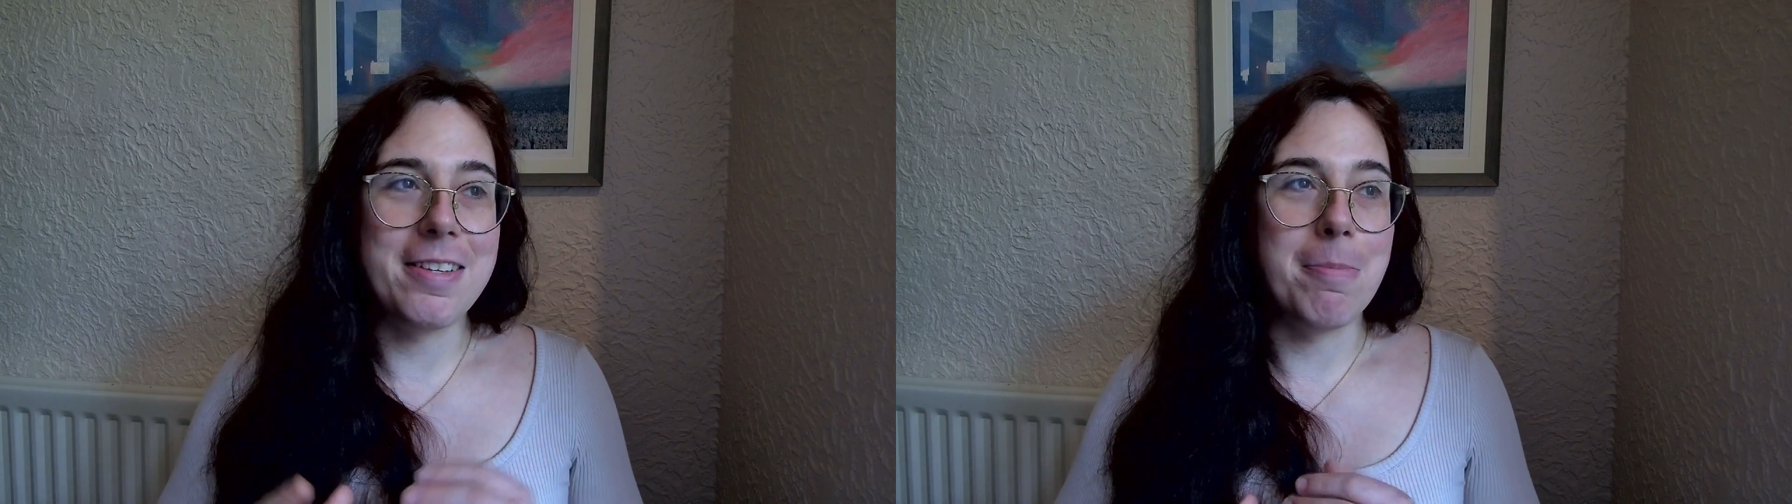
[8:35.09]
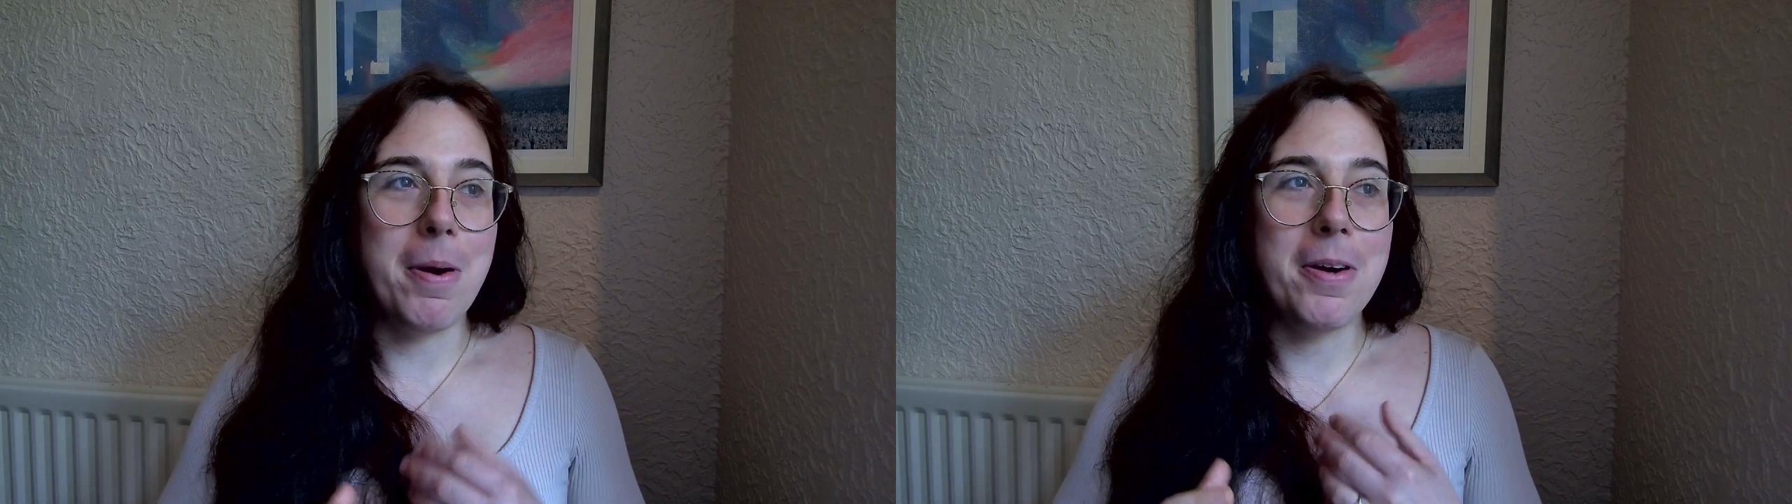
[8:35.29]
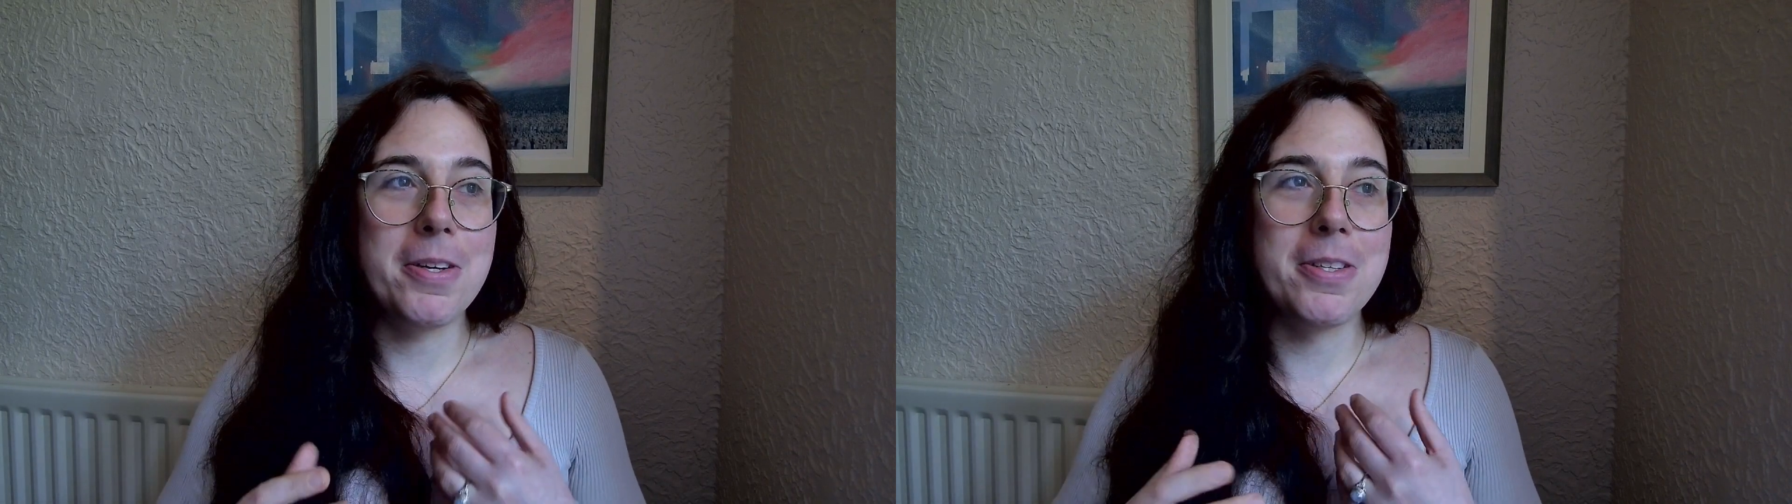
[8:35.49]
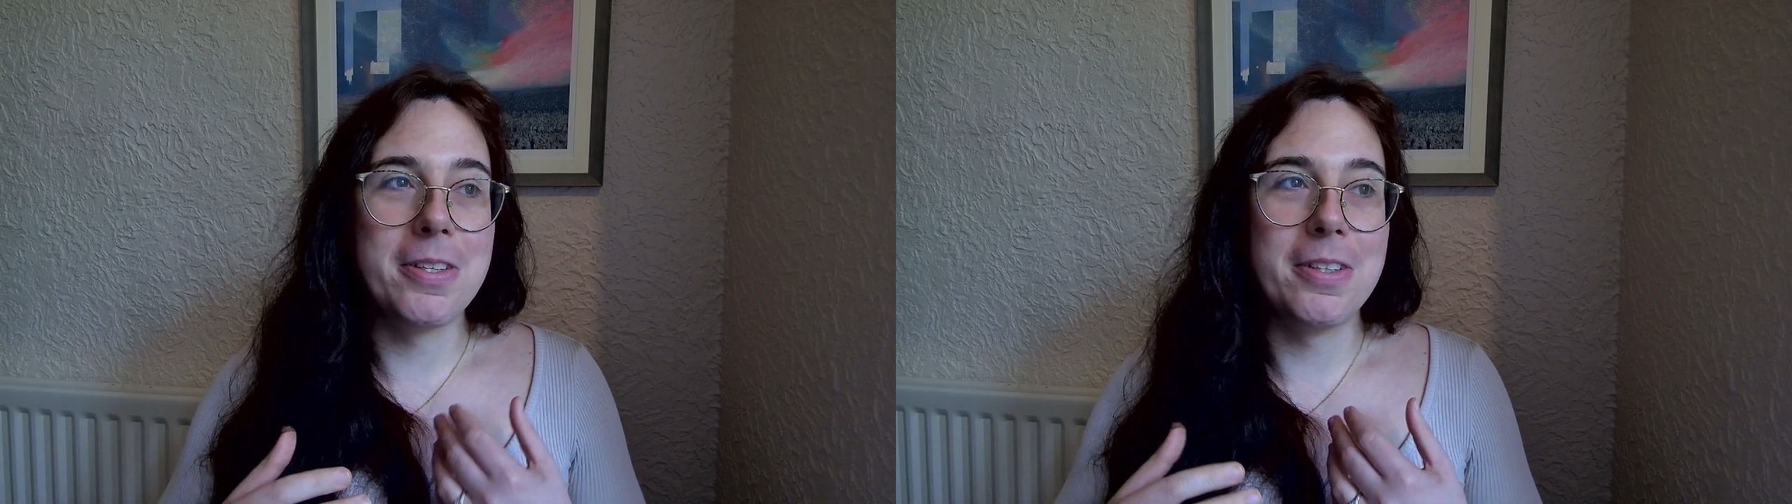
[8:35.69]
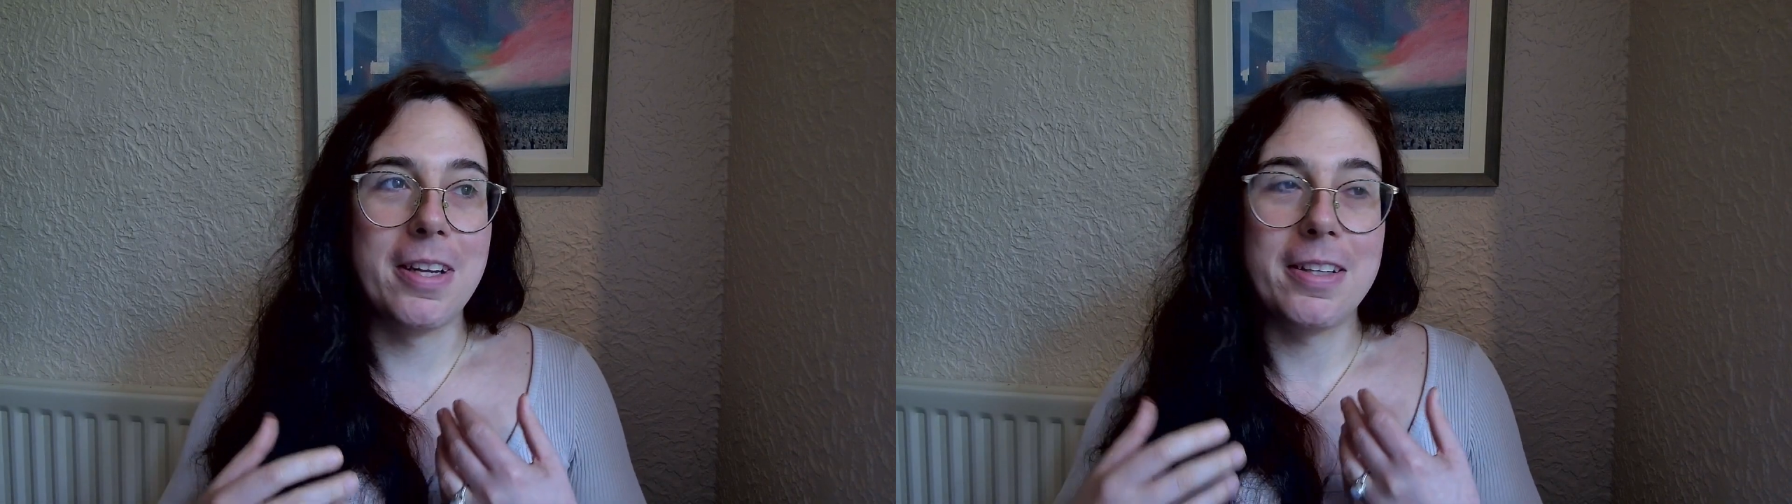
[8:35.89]
The
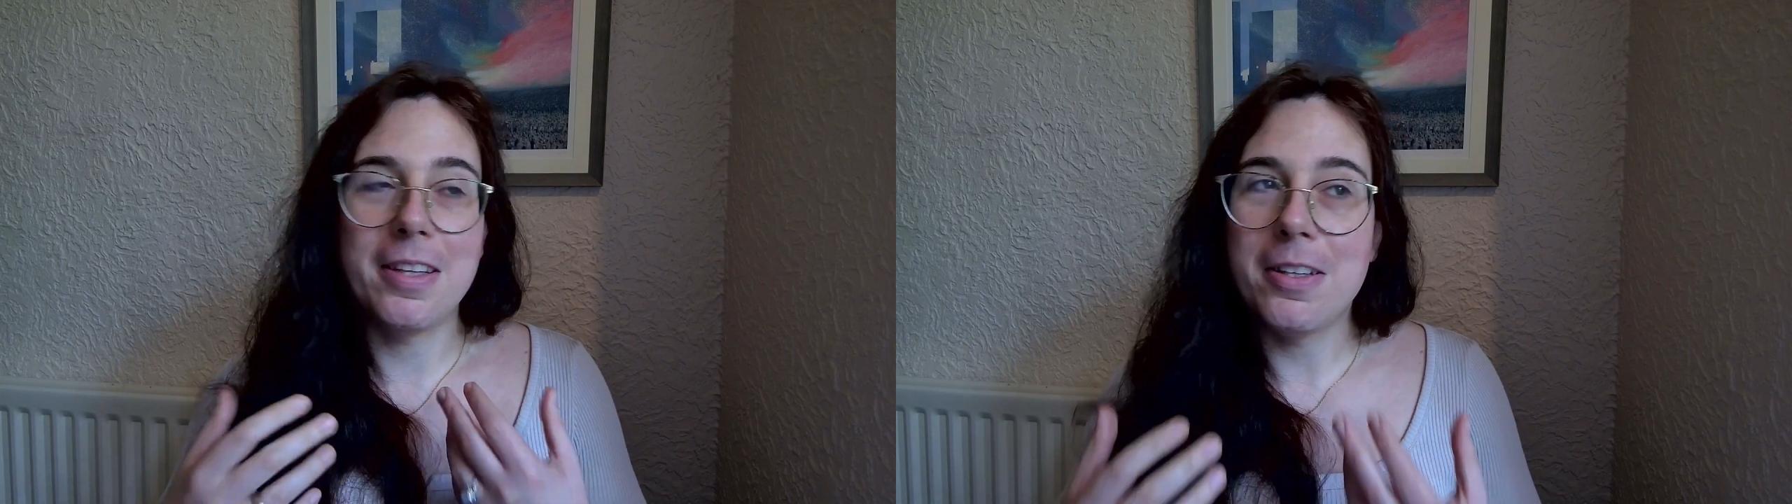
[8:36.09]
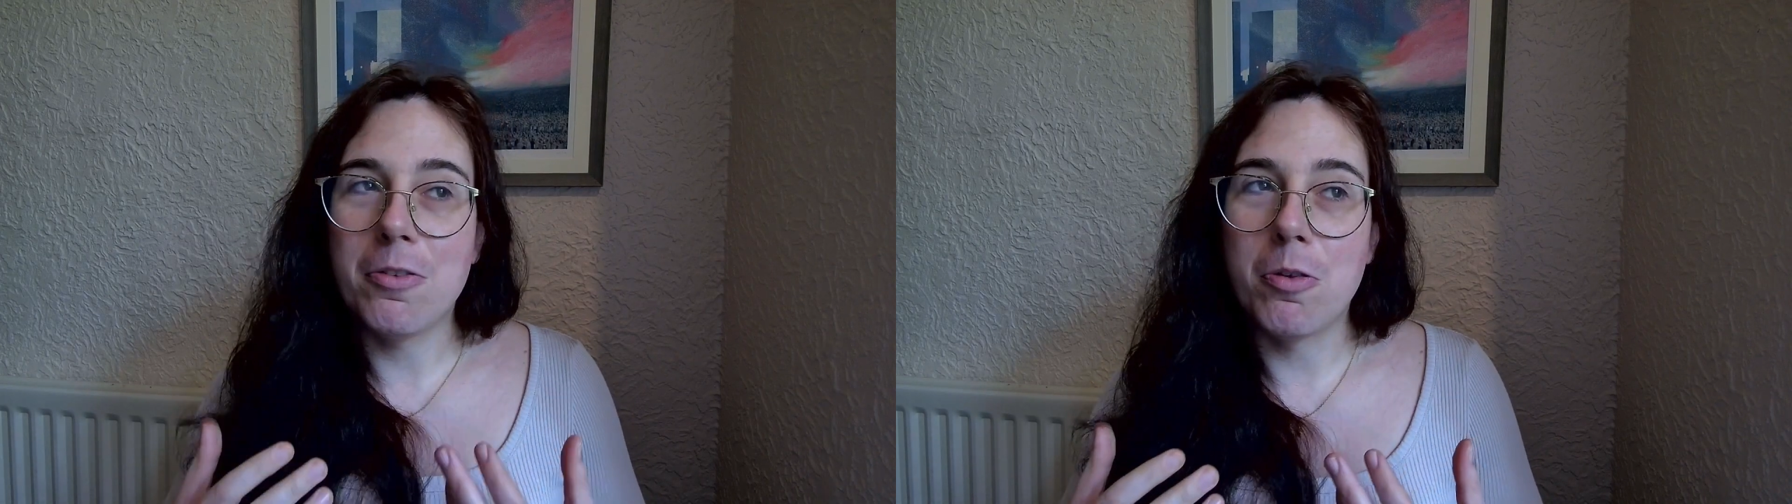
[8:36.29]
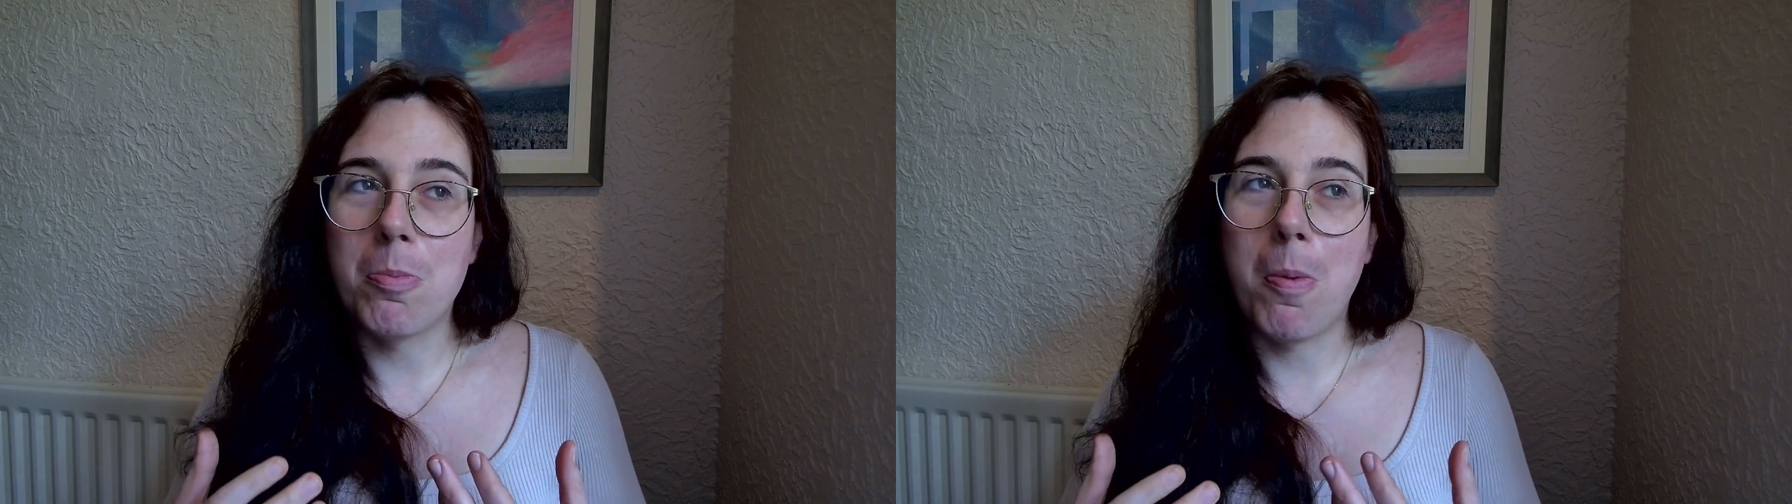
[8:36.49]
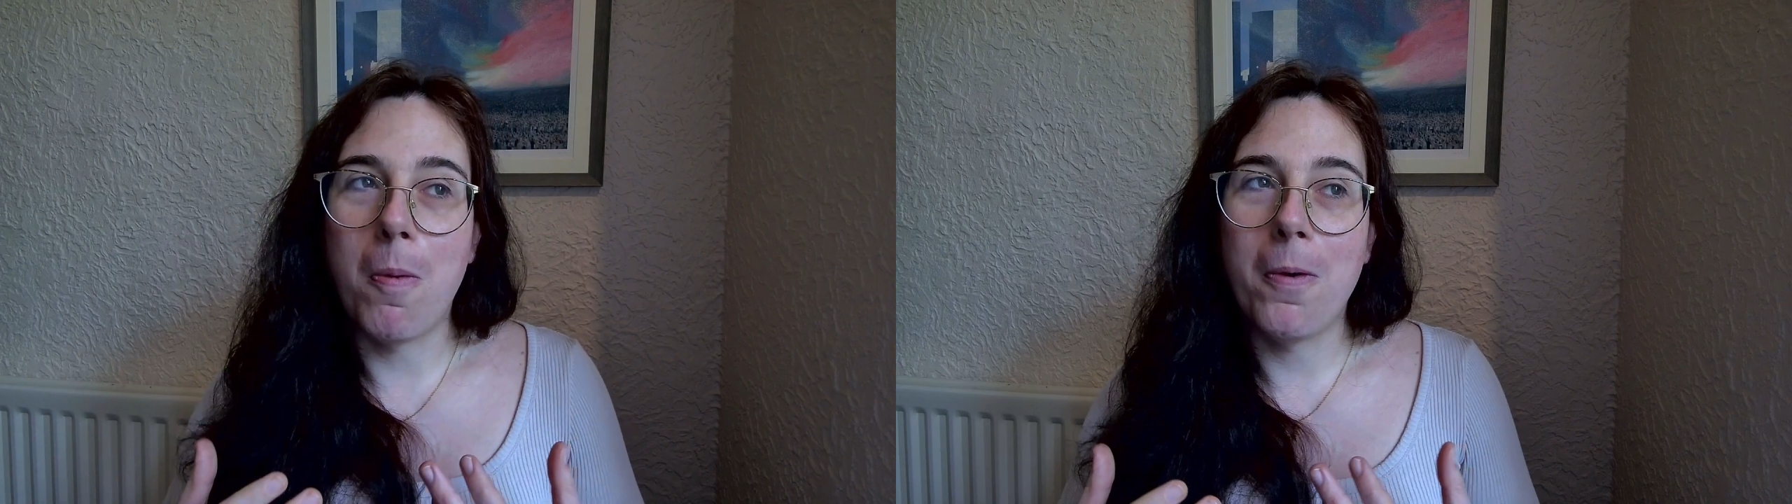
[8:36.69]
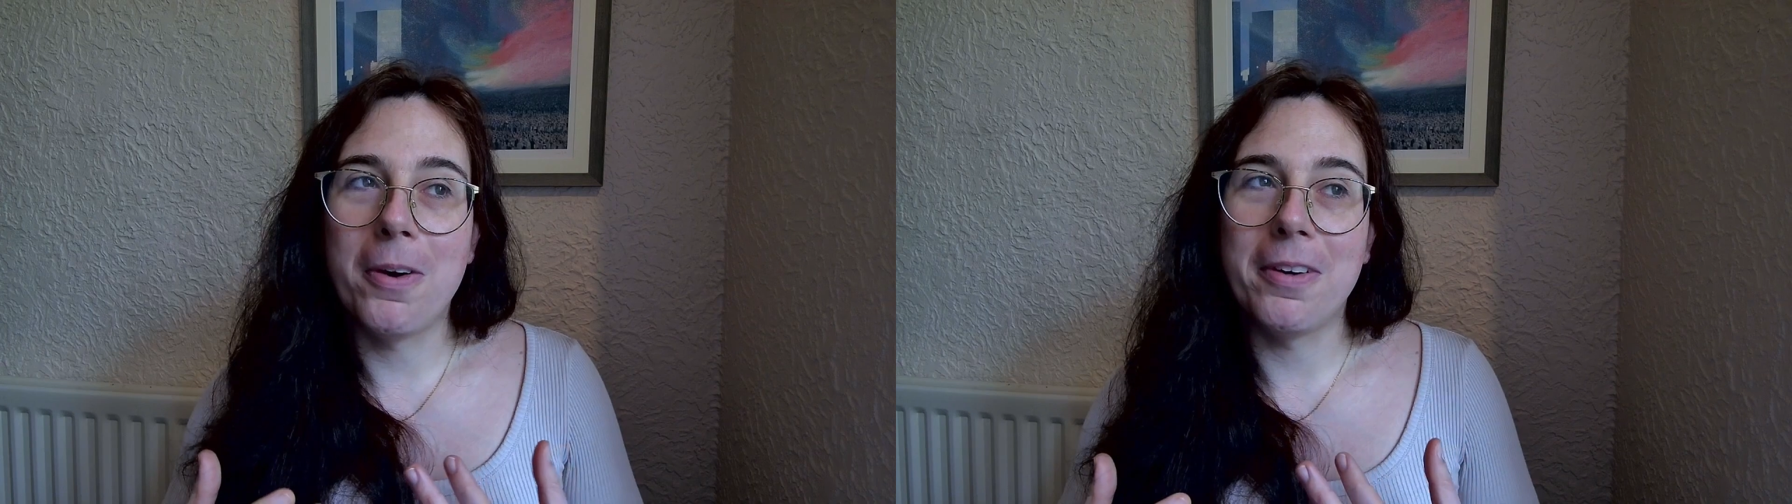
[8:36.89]
person that did the
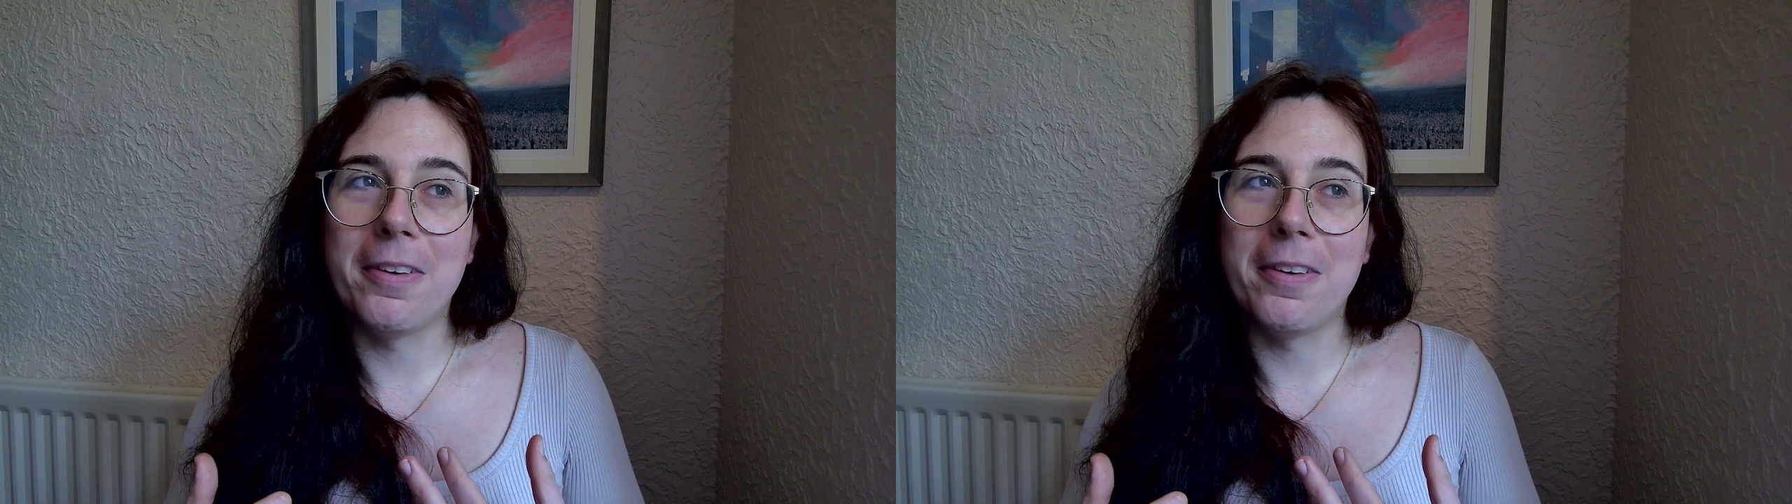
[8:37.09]
report,